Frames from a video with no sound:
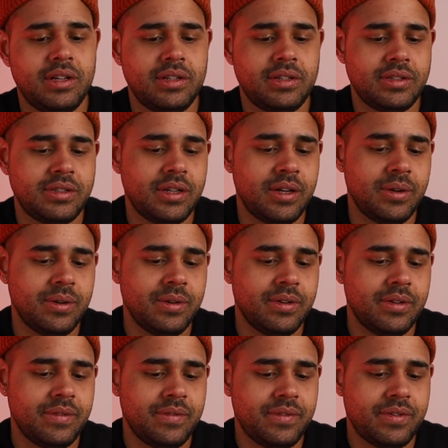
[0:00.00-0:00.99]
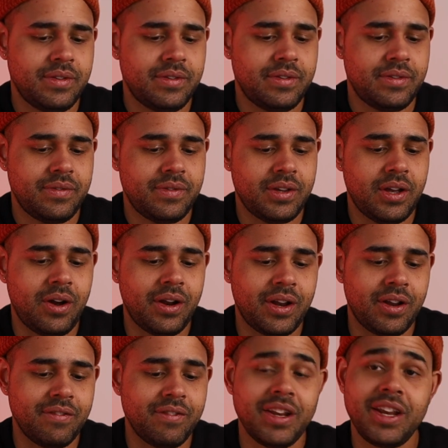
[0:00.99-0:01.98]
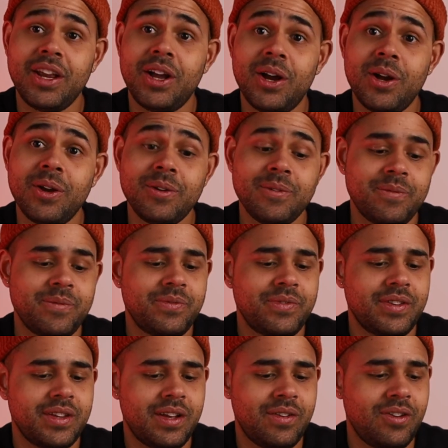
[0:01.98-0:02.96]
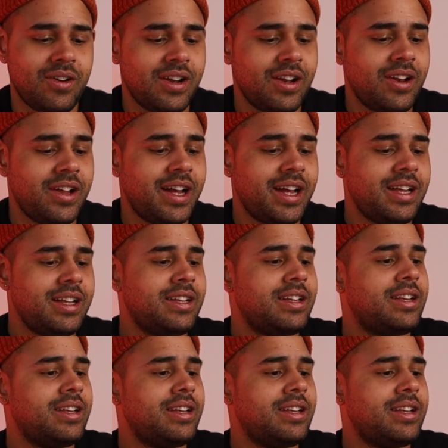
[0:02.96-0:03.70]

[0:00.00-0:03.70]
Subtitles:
So I'm going to go video, I'm not going to lie,